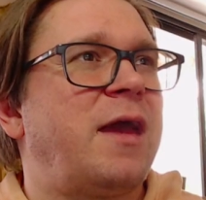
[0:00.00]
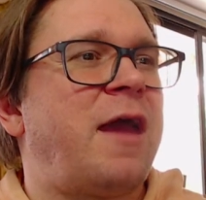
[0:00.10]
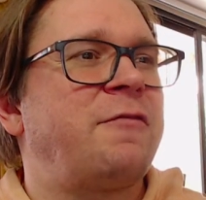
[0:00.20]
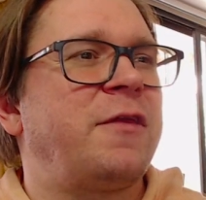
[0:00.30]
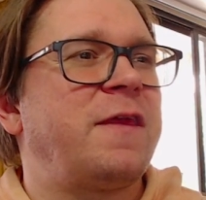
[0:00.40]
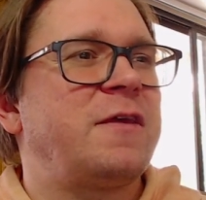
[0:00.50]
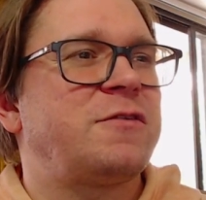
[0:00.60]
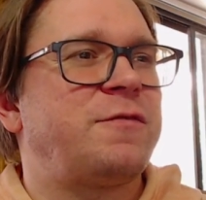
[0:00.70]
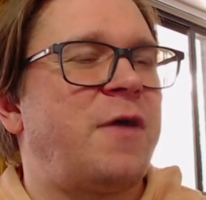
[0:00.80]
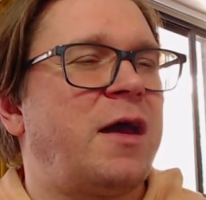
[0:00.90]
Everything's
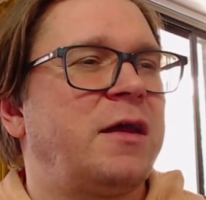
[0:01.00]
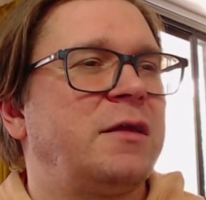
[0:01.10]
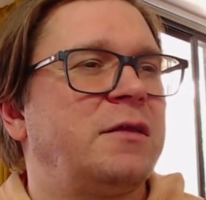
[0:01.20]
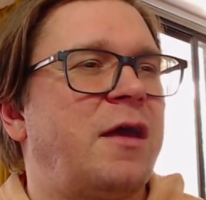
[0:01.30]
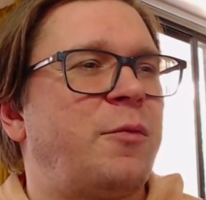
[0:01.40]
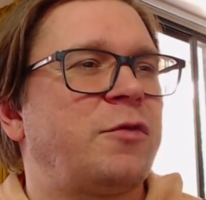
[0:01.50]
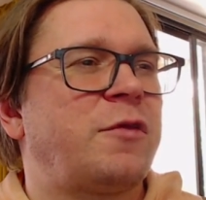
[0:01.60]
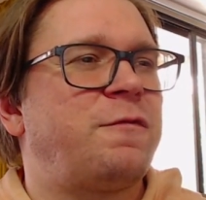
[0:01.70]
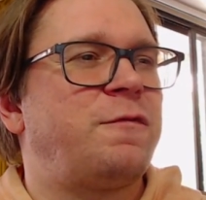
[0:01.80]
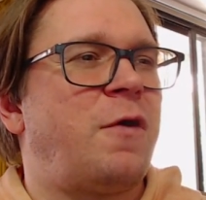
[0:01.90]
fine. That was a
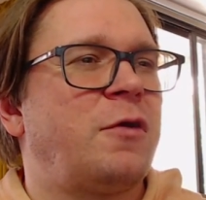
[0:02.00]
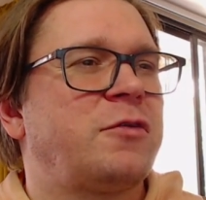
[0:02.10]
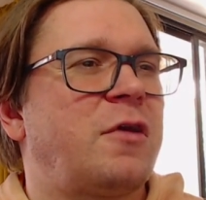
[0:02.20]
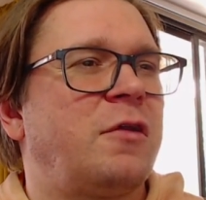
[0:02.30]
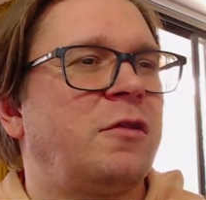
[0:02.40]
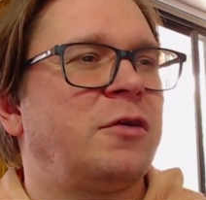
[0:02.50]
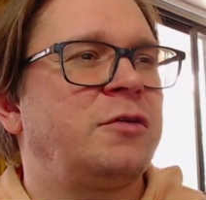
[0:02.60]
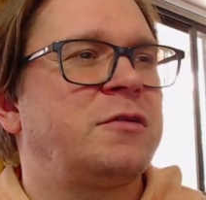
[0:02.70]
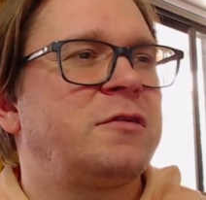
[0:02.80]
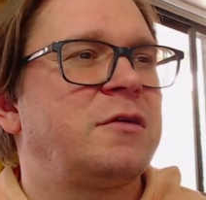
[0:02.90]
false
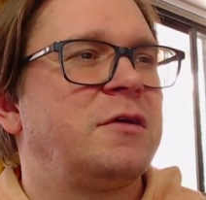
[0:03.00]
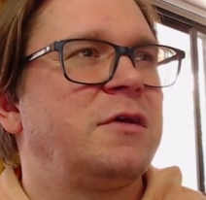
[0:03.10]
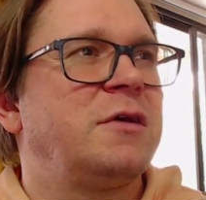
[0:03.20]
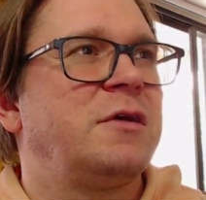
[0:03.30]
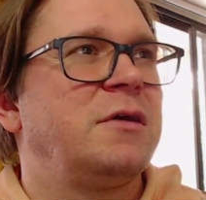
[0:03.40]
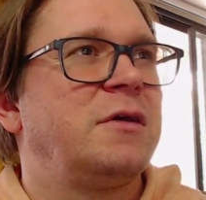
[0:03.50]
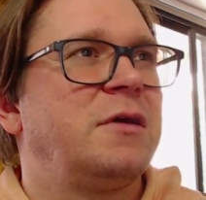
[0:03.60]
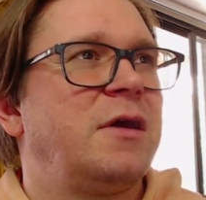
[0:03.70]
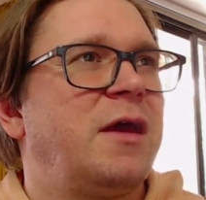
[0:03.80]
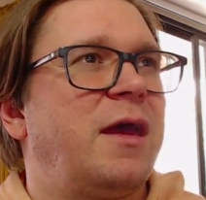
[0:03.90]
alert.
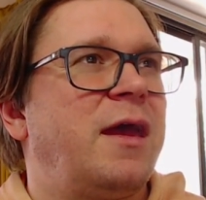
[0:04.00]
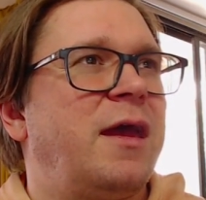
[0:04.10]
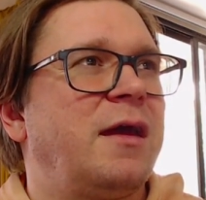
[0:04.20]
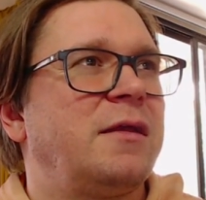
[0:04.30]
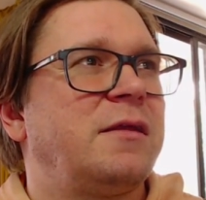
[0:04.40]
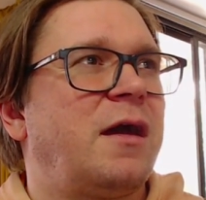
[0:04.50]
And,